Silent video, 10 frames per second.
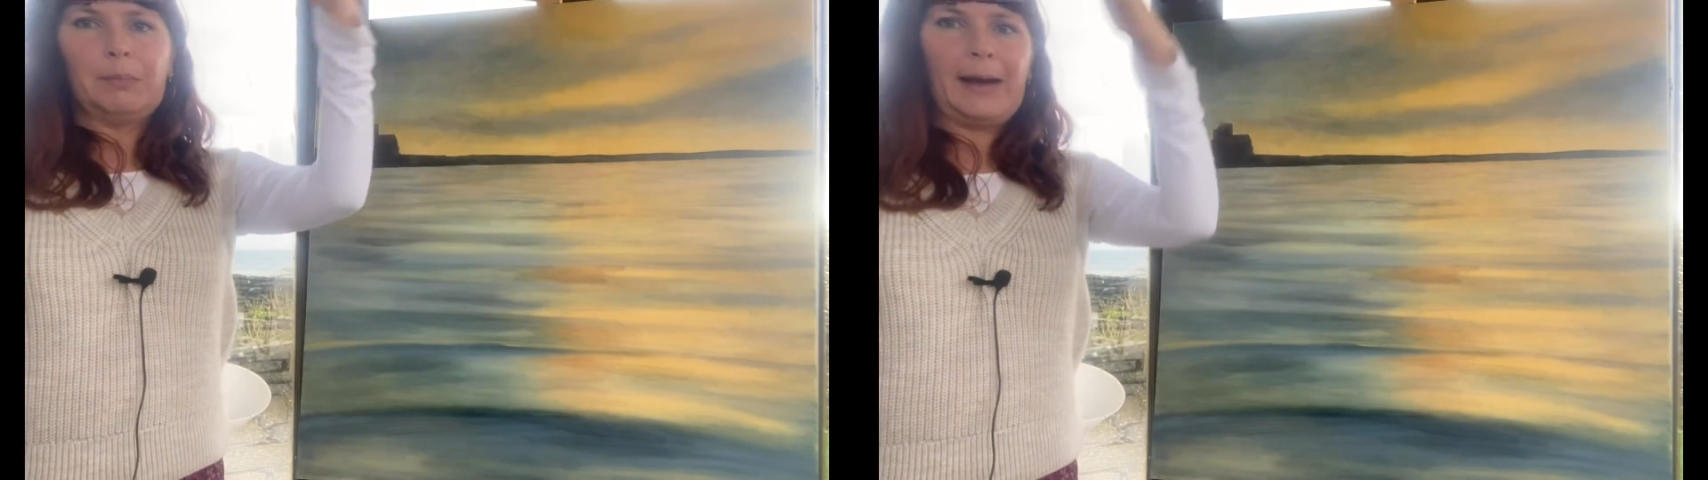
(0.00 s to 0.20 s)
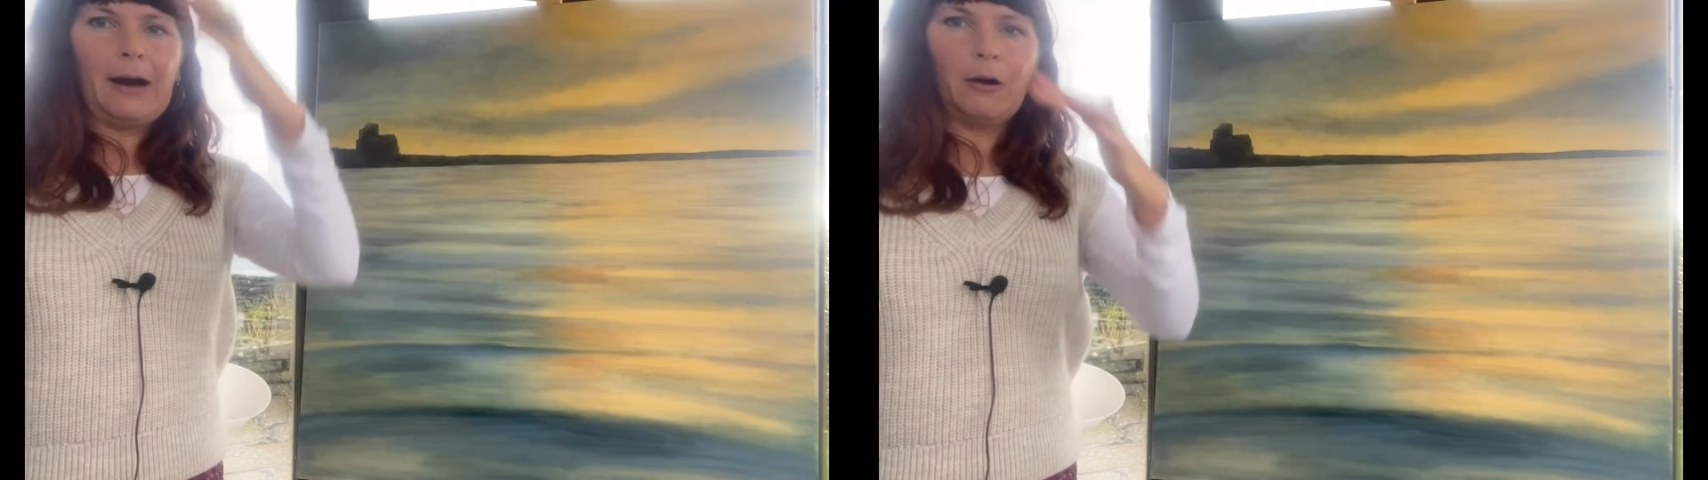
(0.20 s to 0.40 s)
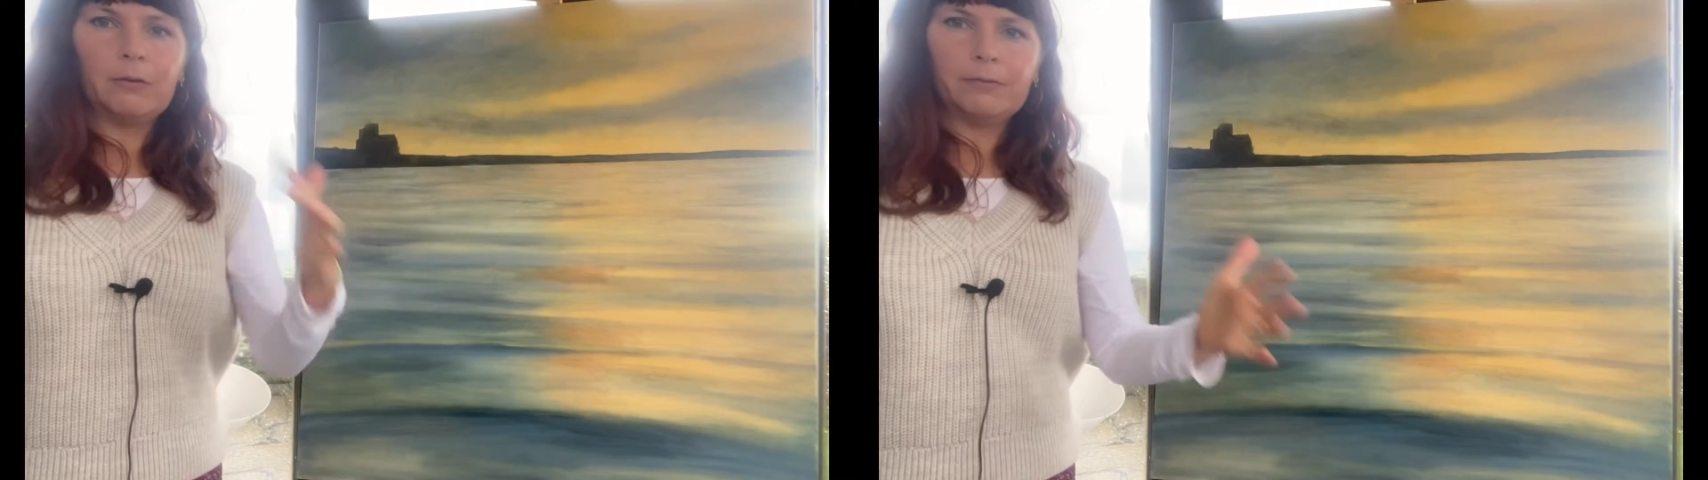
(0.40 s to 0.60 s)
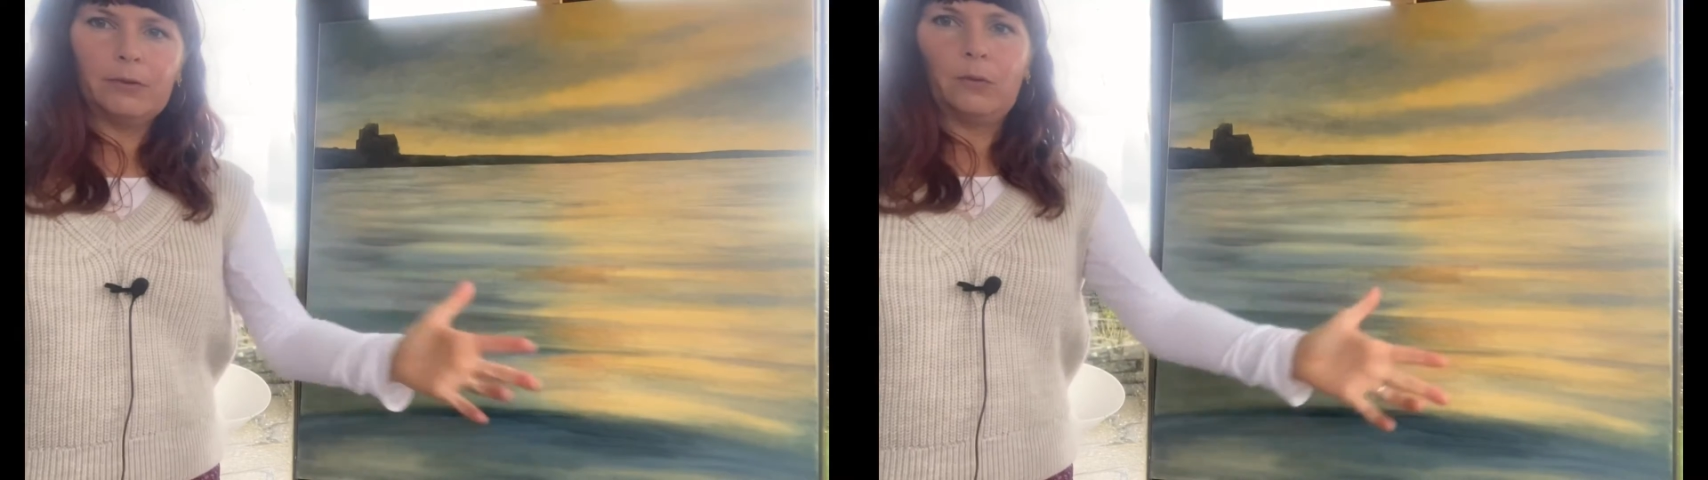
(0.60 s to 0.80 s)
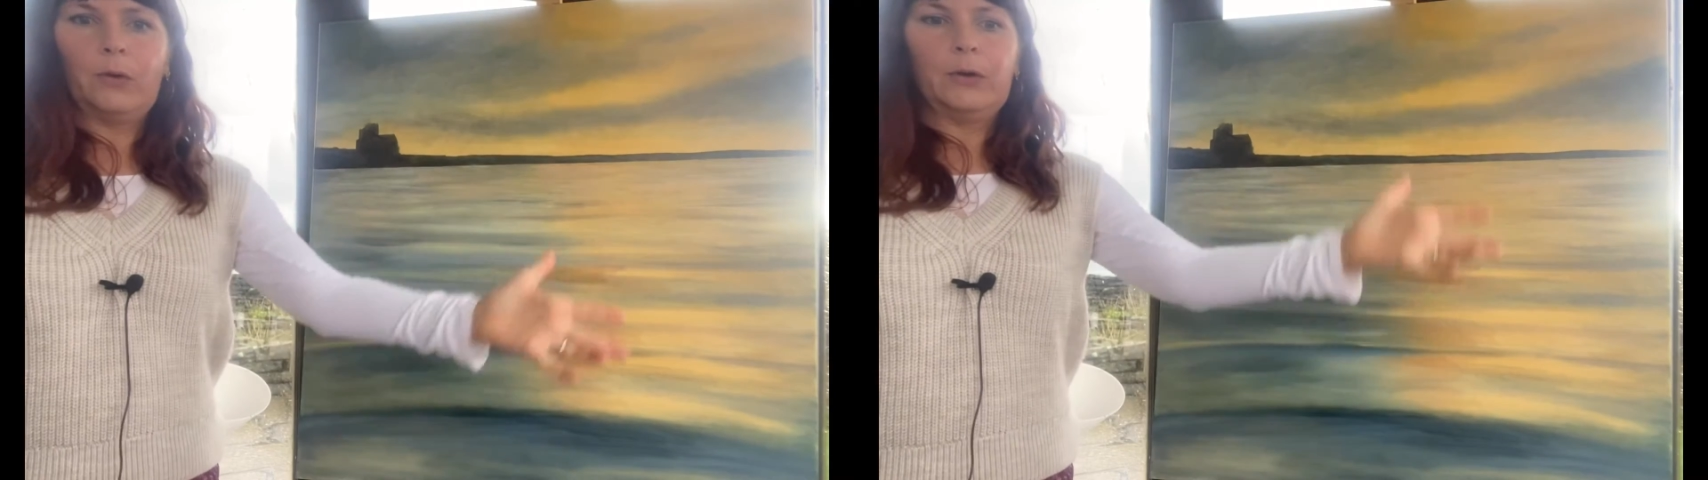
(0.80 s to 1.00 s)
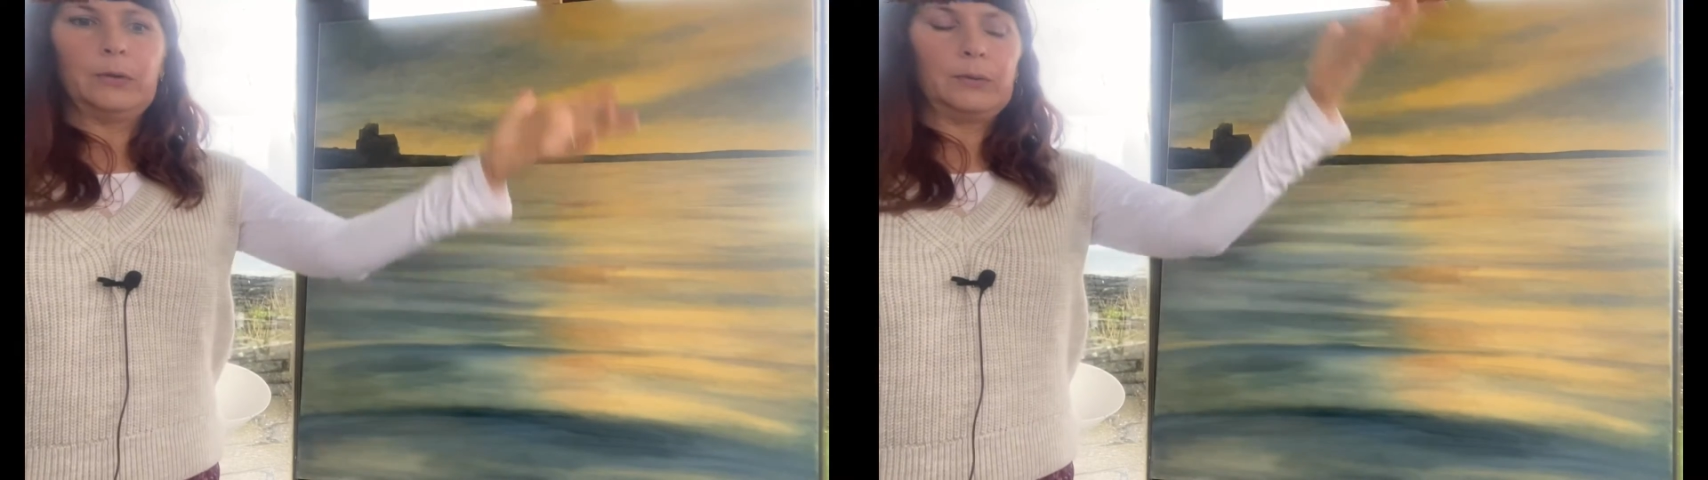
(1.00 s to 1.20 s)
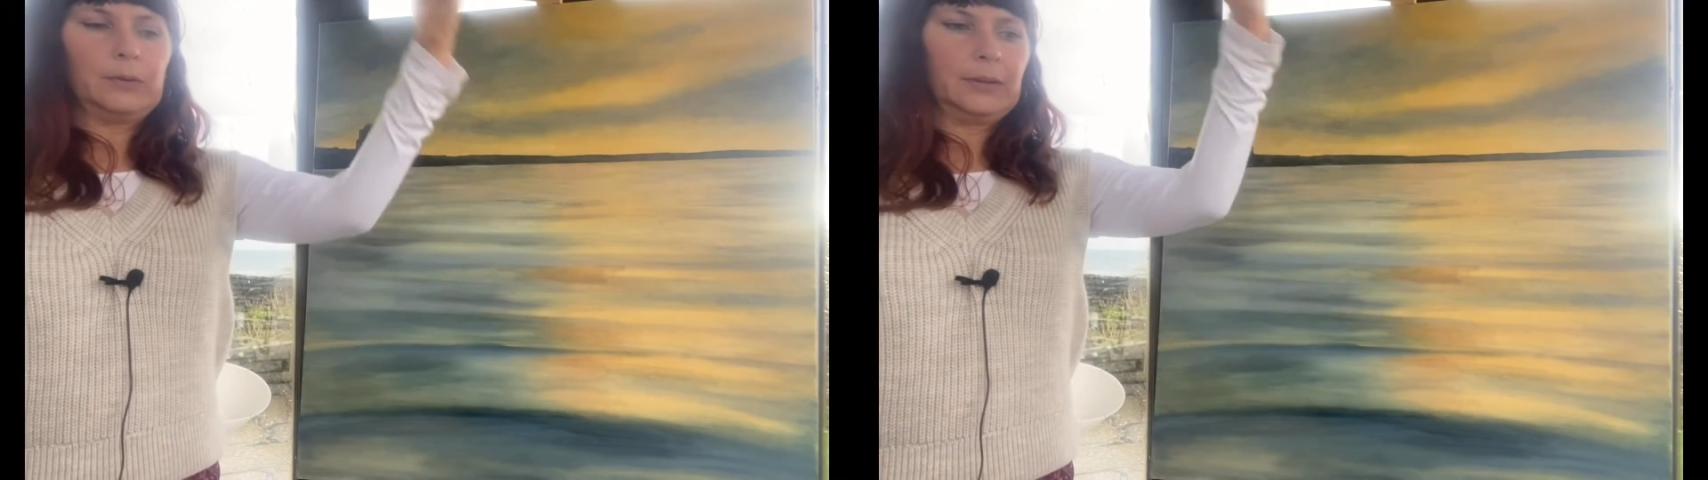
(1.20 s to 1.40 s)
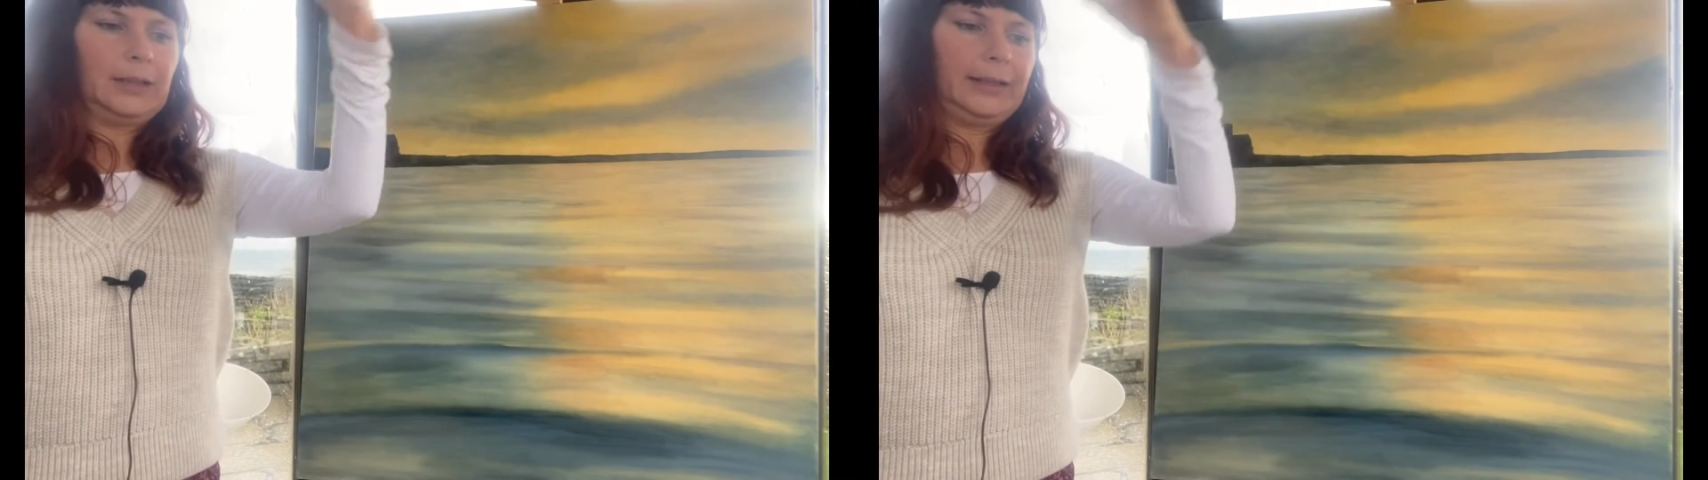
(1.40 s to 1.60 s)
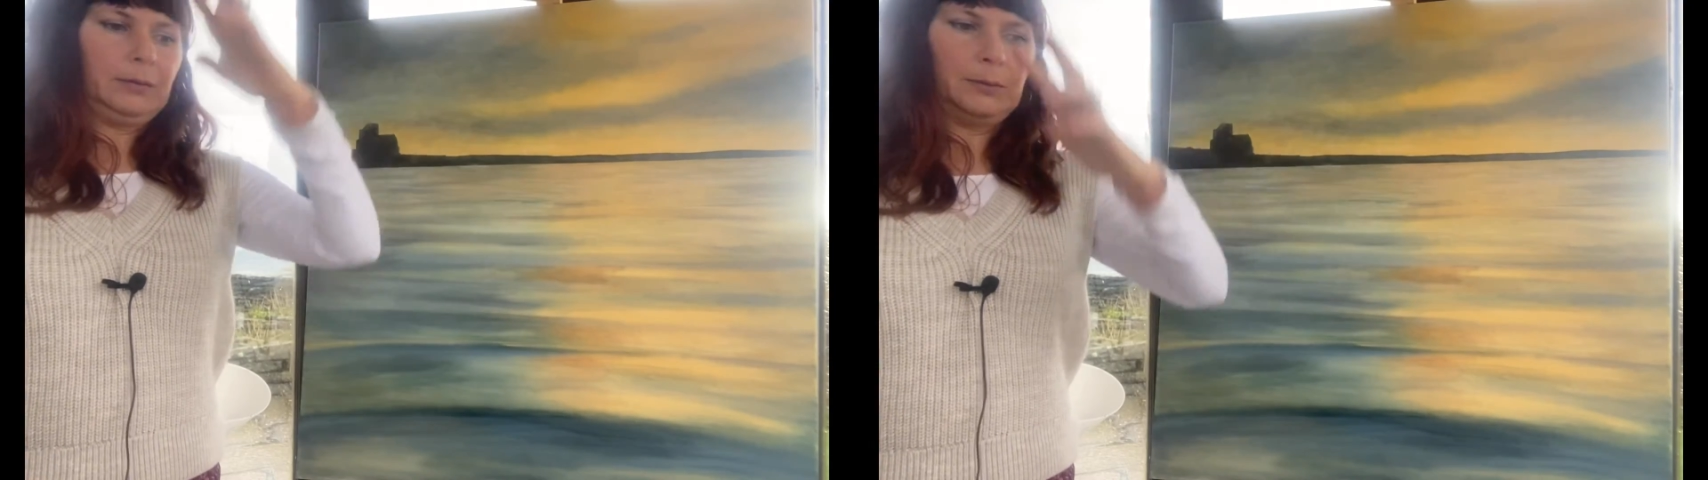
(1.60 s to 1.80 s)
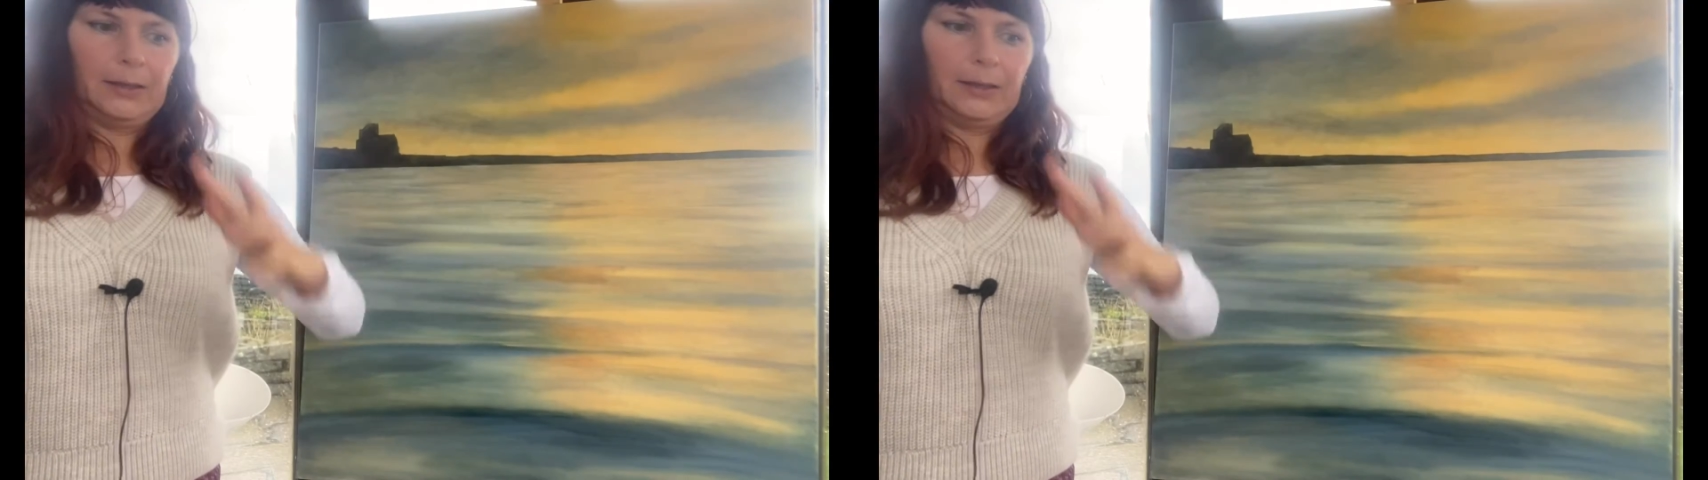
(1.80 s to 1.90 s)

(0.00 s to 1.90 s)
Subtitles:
power of the oil, like